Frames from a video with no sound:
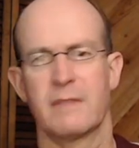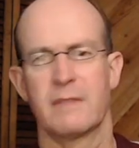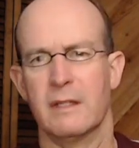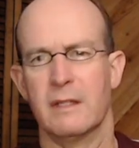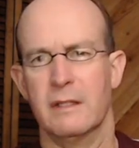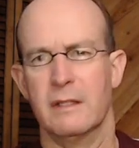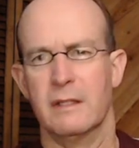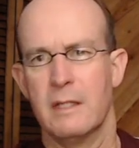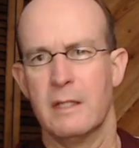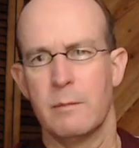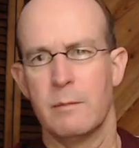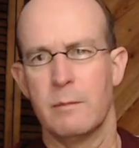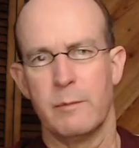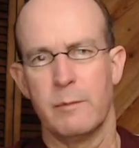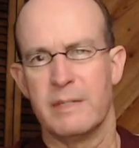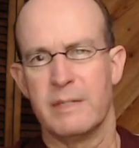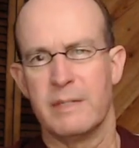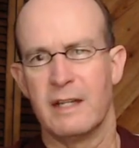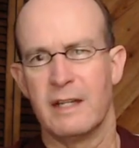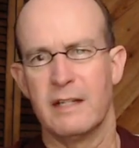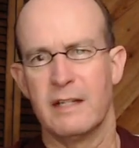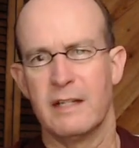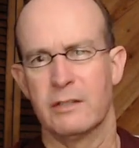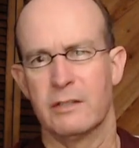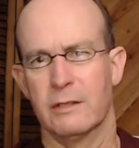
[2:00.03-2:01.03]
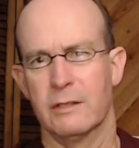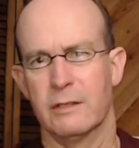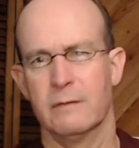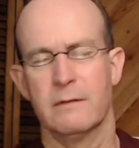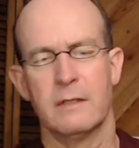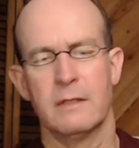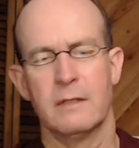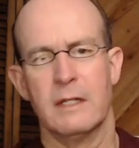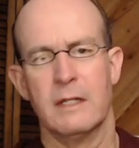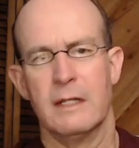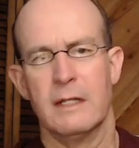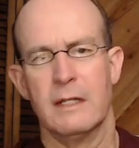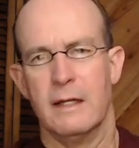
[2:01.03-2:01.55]
And the implementation
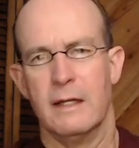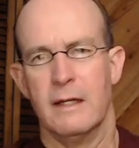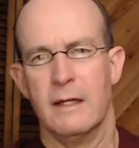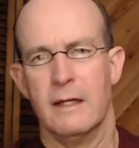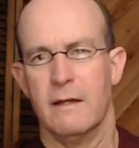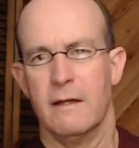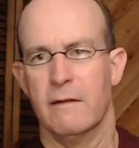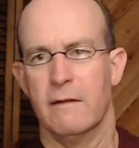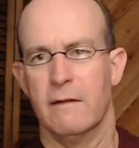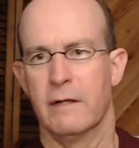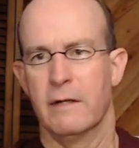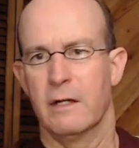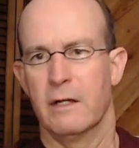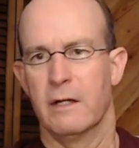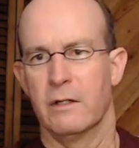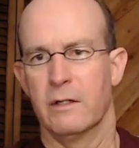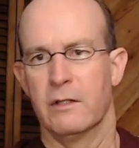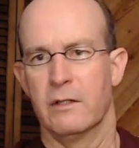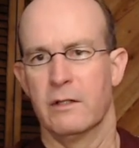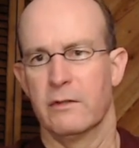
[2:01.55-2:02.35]
varies